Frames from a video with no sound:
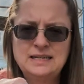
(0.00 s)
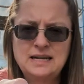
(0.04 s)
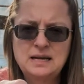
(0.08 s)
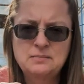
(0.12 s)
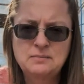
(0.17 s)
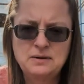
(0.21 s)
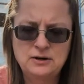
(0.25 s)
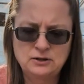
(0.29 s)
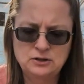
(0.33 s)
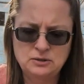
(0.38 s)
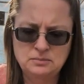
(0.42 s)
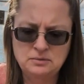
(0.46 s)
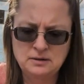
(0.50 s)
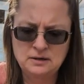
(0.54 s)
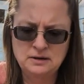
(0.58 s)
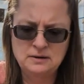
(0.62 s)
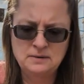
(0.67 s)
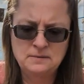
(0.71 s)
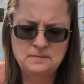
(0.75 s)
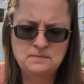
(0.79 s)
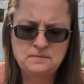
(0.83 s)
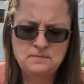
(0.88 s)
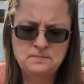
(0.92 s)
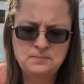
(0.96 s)
take my dripper
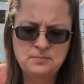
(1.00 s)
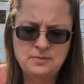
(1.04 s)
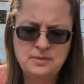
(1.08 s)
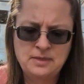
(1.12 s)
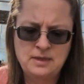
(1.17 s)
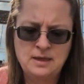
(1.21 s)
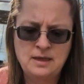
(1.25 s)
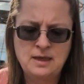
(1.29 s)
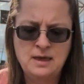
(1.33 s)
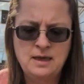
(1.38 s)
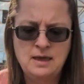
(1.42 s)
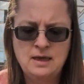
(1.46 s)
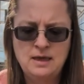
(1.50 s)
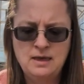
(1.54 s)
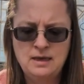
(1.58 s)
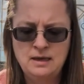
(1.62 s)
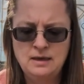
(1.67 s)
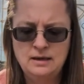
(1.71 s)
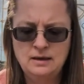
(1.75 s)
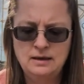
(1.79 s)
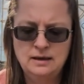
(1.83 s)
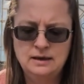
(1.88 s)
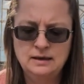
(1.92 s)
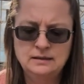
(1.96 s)

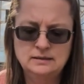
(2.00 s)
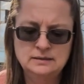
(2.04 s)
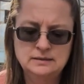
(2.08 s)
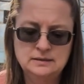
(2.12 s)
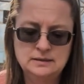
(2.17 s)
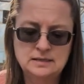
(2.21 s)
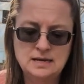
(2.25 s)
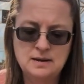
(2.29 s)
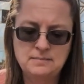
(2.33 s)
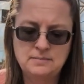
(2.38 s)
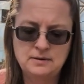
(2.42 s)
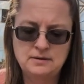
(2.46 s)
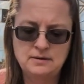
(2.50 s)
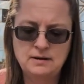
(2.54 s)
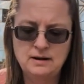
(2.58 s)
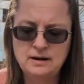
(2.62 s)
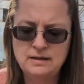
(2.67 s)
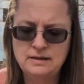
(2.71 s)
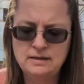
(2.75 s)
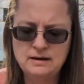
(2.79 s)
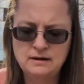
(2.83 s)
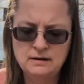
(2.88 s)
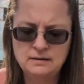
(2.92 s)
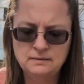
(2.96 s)
and snap it right
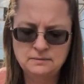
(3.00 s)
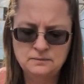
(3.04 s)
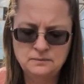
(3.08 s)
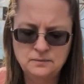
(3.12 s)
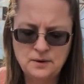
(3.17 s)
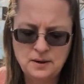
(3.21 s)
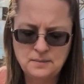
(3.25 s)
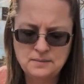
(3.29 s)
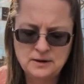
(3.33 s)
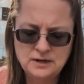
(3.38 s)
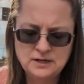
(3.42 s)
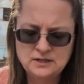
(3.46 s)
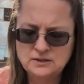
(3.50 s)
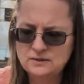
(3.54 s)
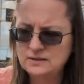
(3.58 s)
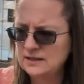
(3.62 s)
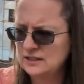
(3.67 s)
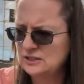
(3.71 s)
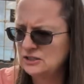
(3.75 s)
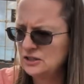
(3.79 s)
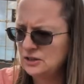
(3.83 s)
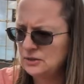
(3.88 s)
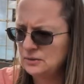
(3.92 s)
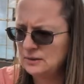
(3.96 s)
in there. I'm going to do
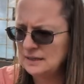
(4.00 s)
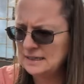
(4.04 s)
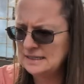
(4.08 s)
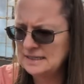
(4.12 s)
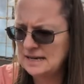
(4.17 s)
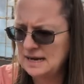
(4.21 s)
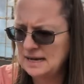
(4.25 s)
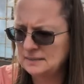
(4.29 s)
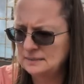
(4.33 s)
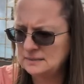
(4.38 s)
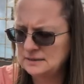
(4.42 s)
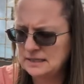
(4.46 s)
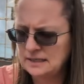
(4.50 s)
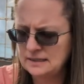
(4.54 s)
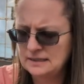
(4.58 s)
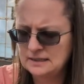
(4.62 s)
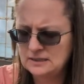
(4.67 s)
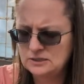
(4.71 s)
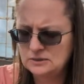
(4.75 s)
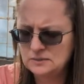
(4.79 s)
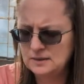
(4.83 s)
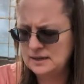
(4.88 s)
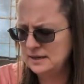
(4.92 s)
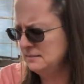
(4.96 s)
this 3 times on
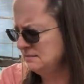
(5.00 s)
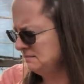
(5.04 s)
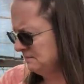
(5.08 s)
this one,